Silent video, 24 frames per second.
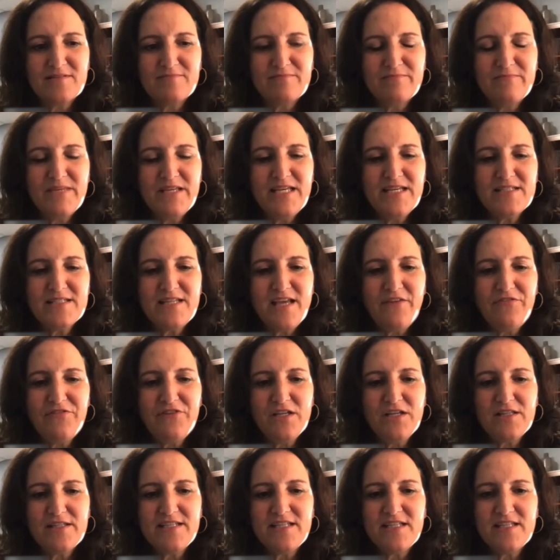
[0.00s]
Mia
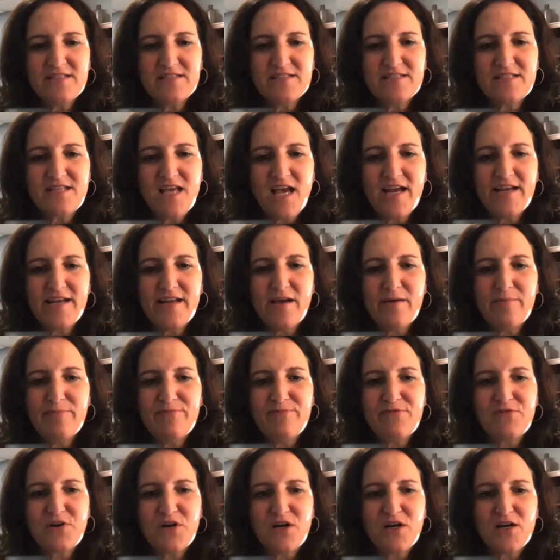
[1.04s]
definitely didn't sign up
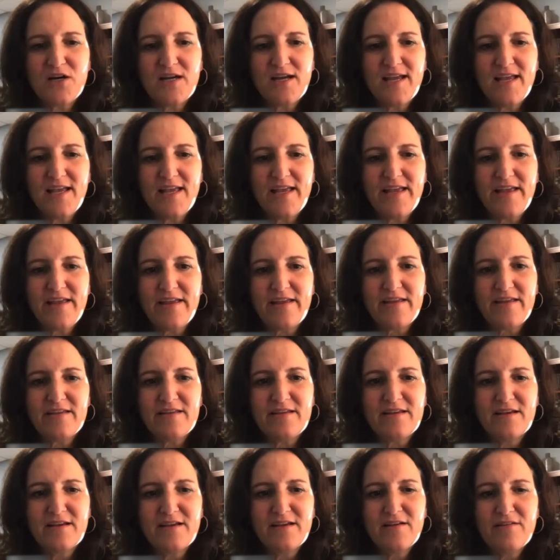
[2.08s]
for
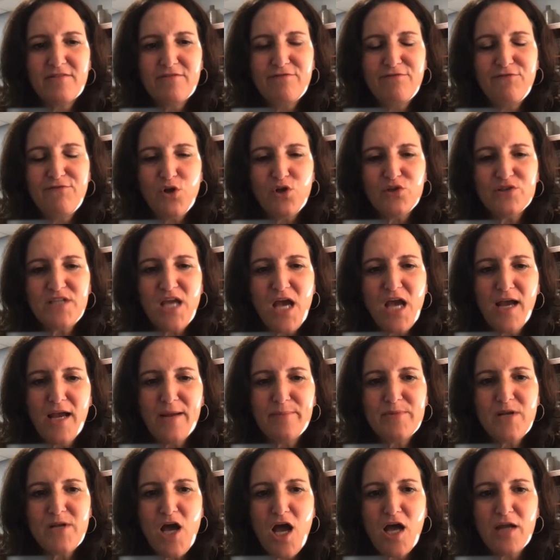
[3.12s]
a
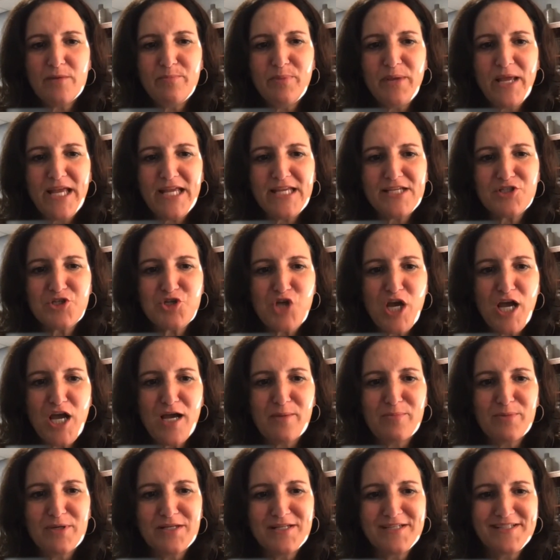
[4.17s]
full-time non-paying
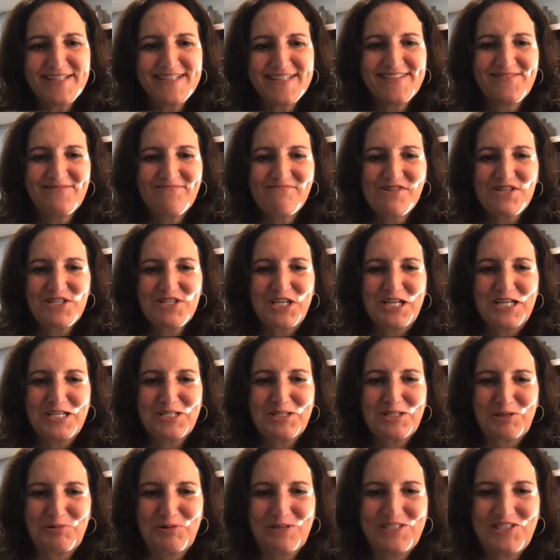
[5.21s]
job, which
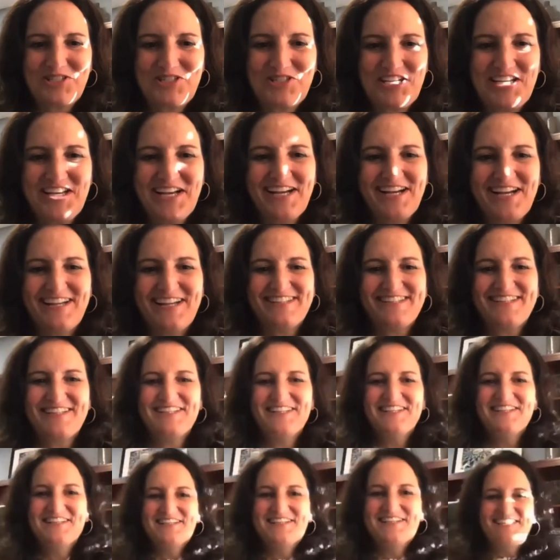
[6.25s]
is what she got.
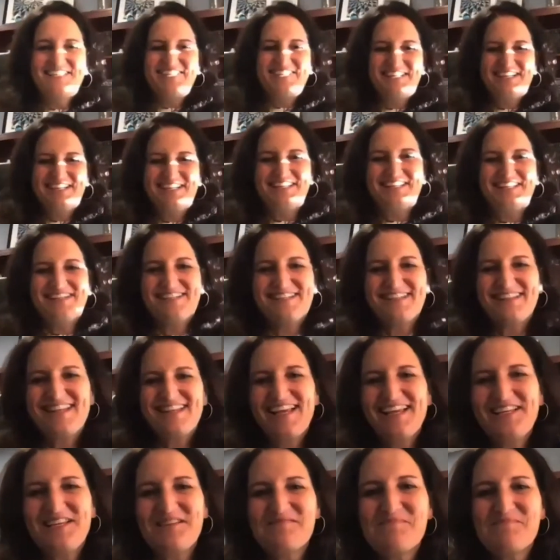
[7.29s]

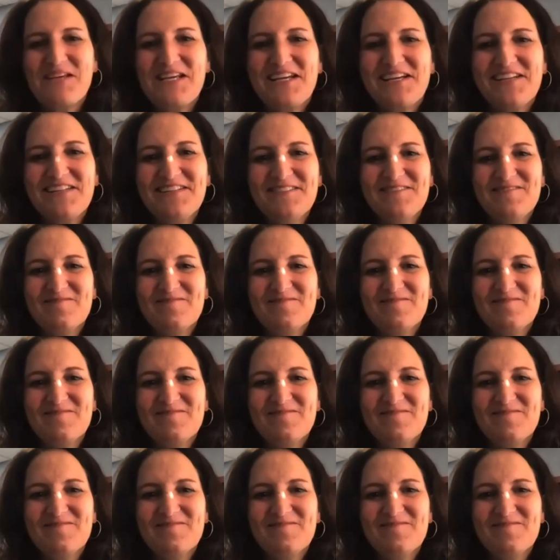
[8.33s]
Thank you, Mia.